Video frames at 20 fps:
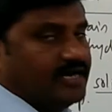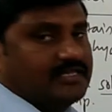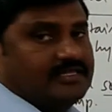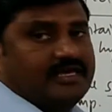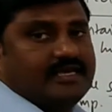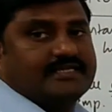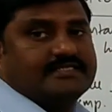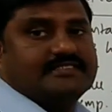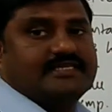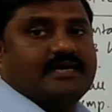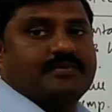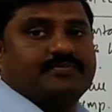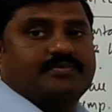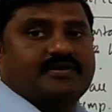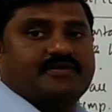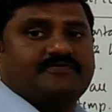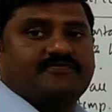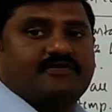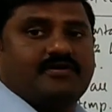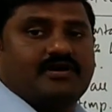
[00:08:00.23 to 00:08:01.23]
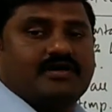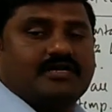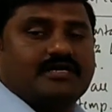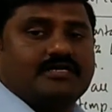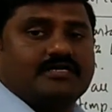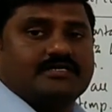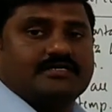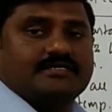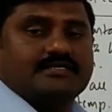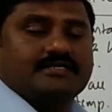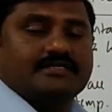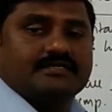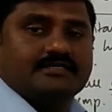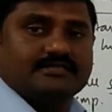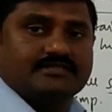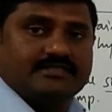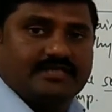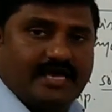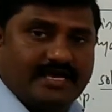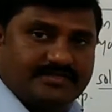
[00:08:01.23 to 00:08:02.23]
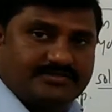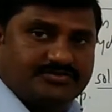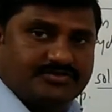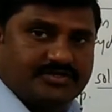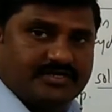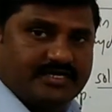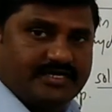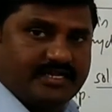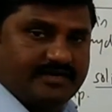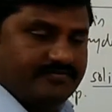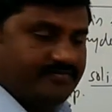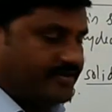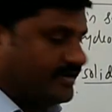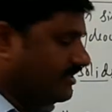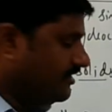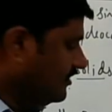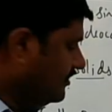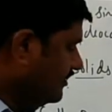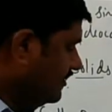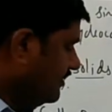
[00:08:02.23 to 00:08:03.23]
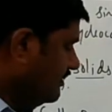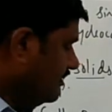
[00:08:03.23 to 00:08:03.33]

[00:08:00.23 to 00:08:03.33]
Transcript: are the example for saturated one.